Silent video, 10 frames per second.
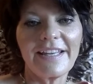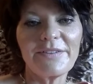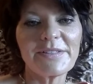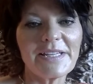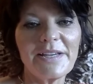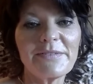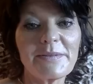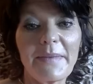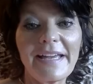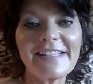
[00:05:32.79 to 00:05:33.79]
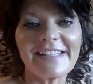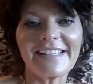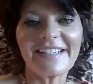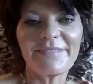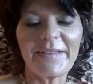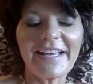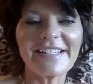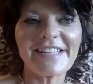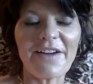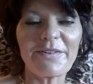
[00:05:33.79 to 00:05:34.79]
it was amazing,
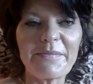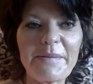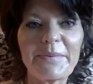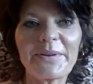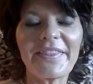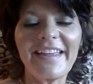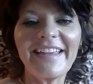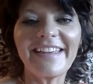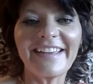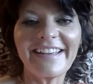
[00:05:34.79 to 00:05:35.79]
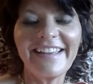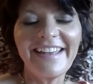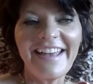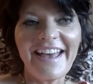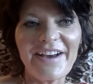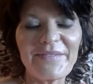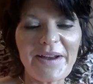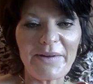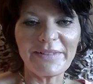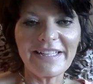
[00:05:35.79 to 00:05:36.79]
because I remember thinking,
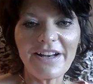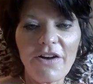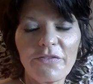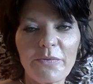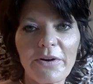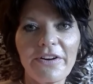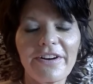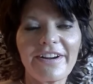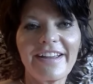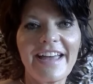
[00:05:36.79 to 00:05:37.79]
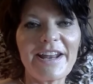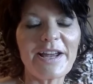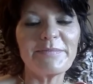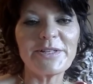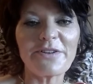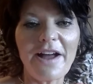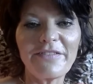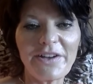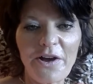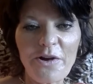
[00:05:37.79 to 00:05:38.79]
when I would get off work and I'd be
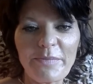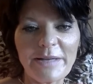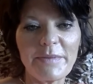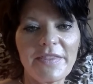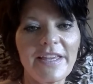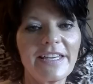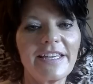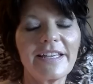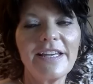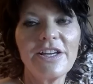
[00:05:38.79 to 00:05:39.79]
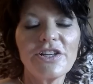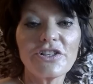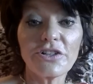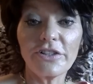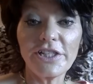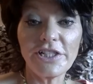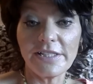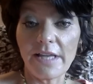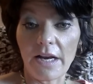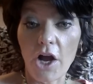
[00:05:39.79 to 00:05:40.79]
driving home, I'd be thinking, surely
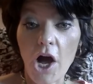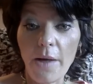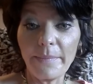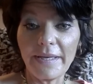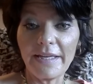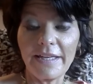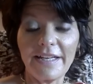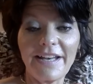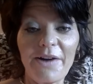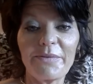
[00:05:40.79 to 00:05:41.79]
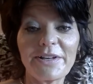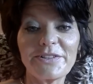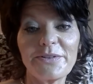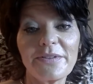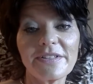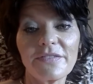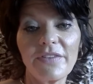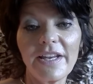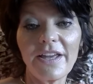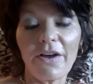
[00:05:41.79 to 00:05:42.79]
she's going to call me and not want to do this
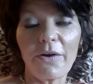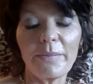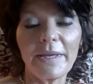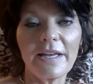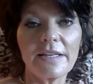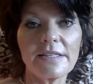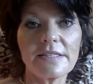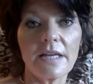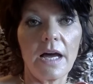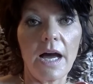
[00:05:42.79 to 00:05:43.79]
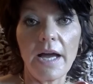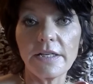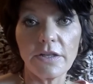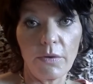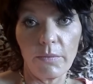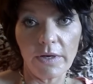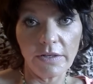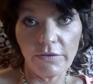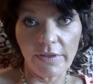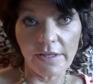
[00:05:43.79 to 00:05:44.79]
video, because I don't want to
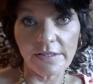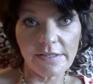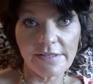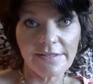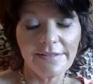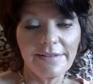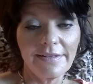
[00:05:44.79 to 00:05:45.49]
do this.